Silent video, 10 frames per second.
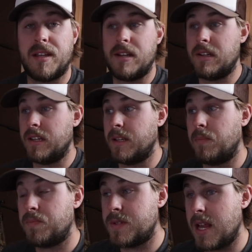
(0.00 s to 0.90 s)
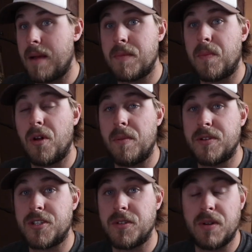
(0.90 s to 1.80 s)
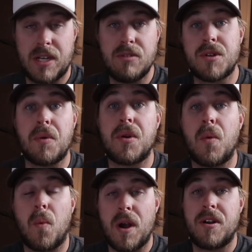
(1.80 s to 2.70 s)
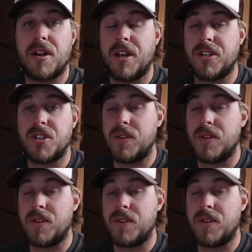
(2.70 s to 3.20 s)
You, it's time to pull up and shoot, and you don't know where you're gonna shoot.